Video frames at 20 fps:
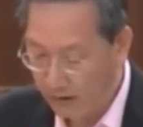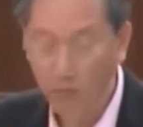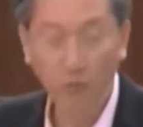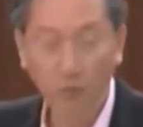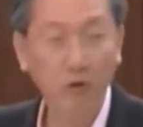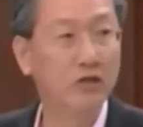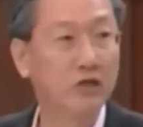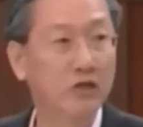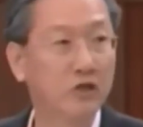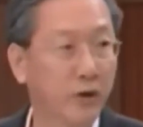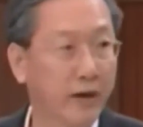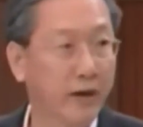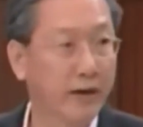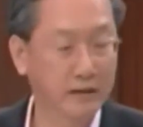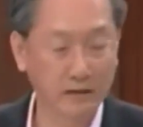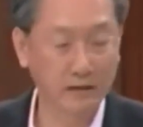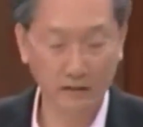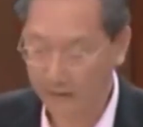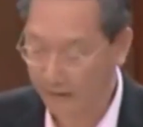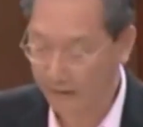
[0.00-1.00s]
will
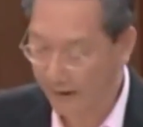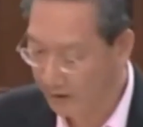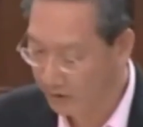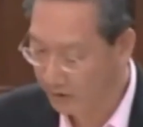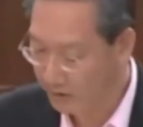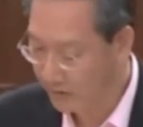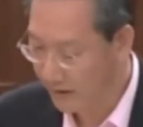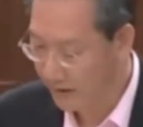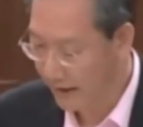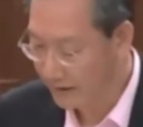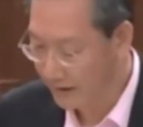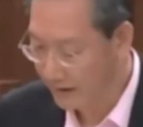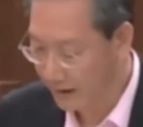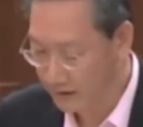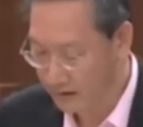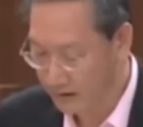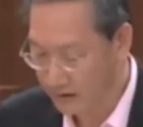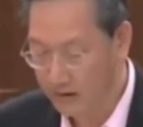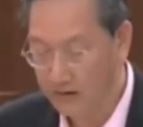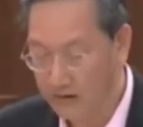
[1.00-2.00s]
strengthen the national
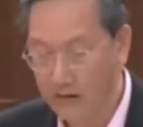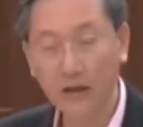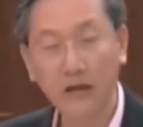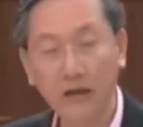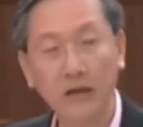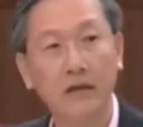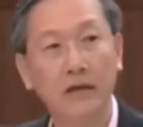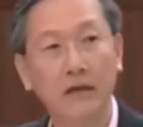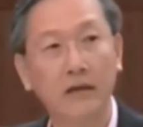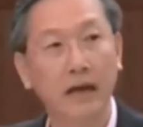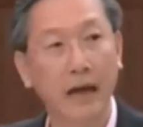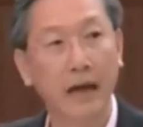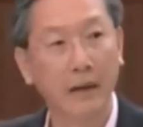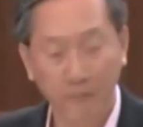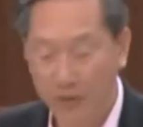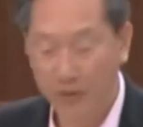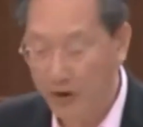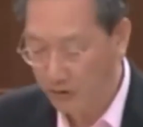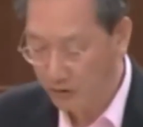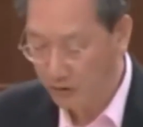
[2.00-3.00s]
identity and
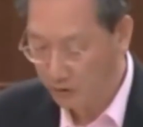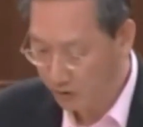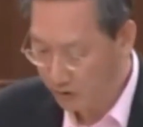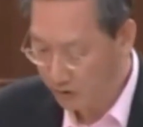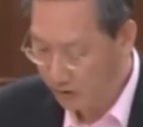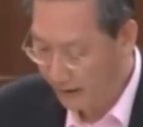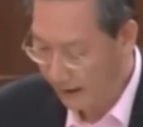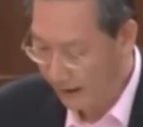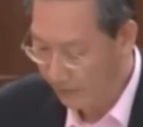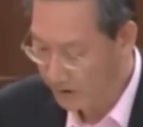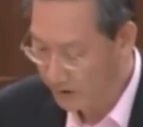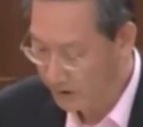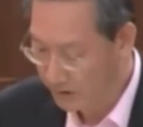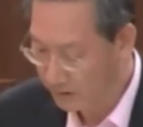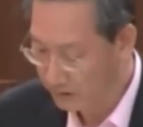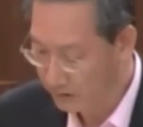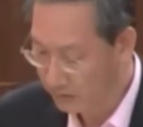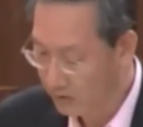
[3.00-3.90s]
build social capital